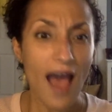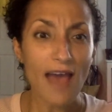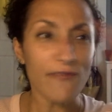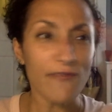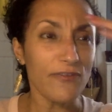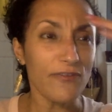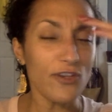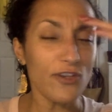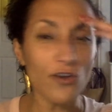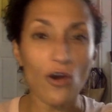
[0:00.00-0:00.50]

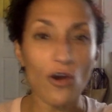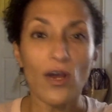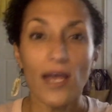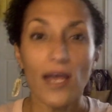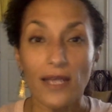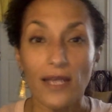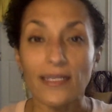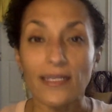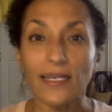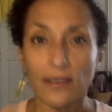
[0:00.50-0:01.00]
Do you
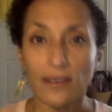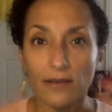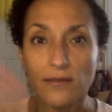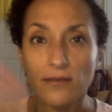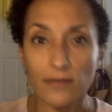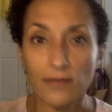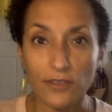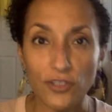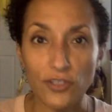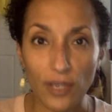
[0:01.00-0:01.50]

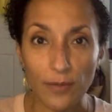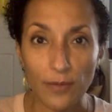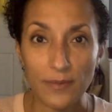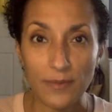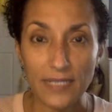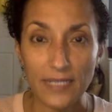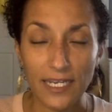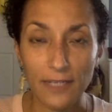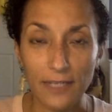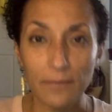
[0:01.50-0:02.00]
get what I'm
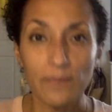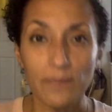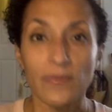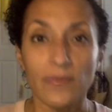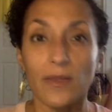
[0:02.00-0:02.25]
saying?